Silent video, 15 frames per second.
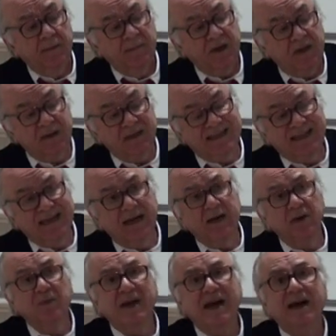Because
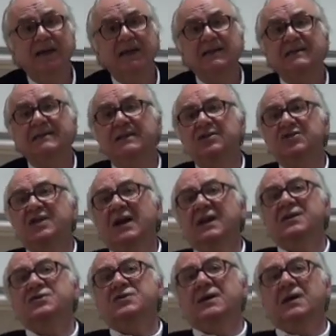there we are in a sense
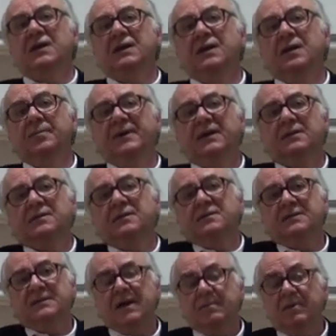challenging a little bit
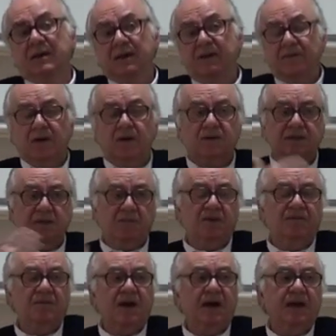some even of some
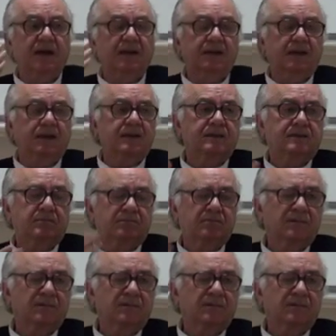of my ideas,